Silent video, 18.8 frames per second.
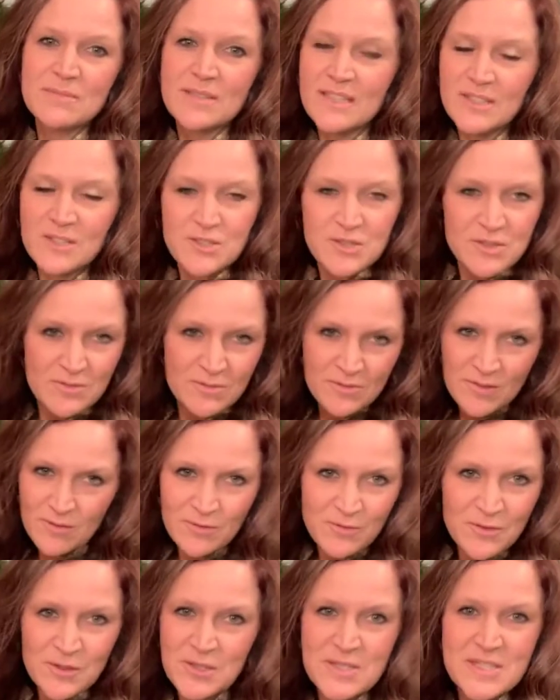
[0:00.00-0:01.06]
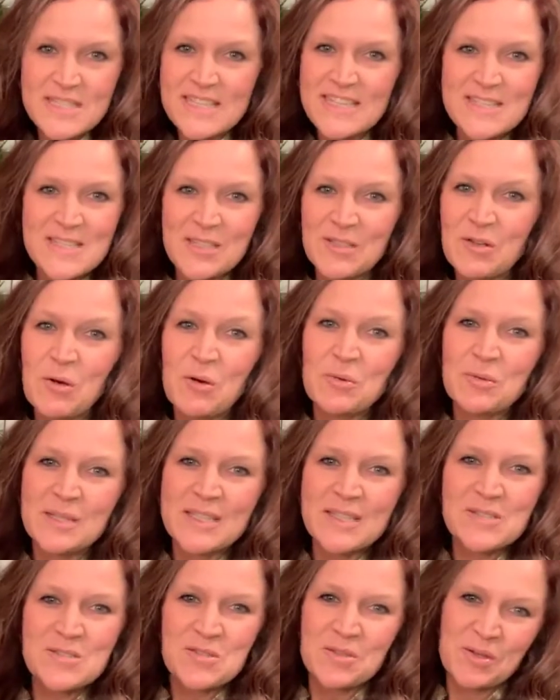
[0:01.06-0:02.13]
They for a season
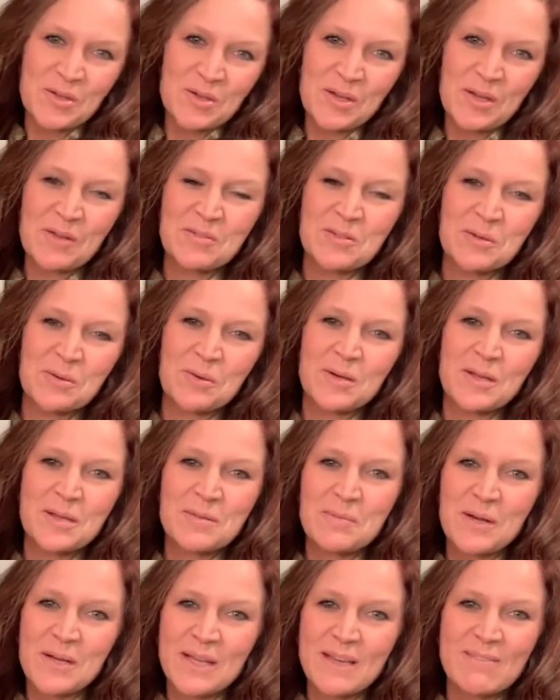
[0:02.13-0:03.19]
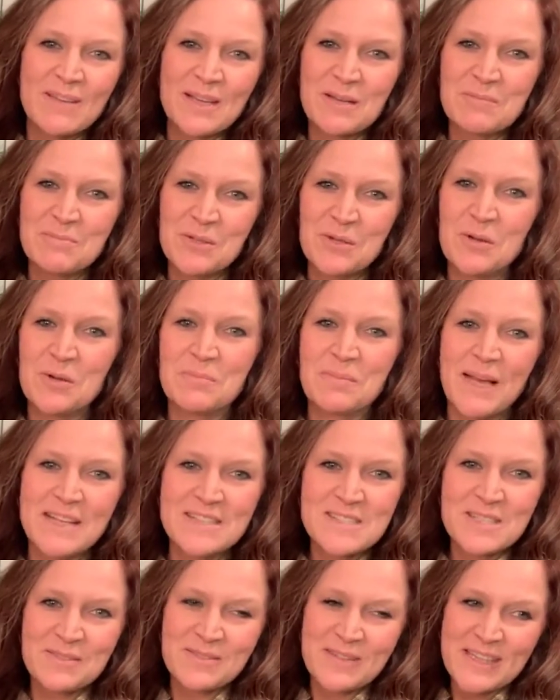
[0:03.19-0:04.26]
only, so you don't have to worry about giving up your whole
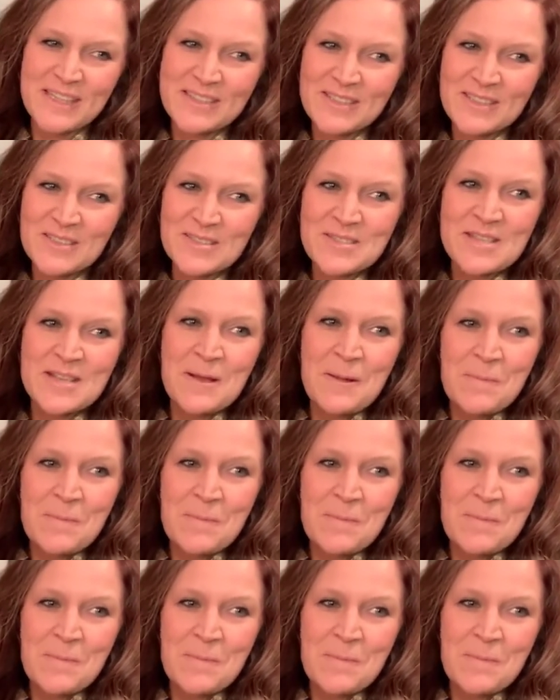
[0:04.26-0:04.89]
basket of antlers.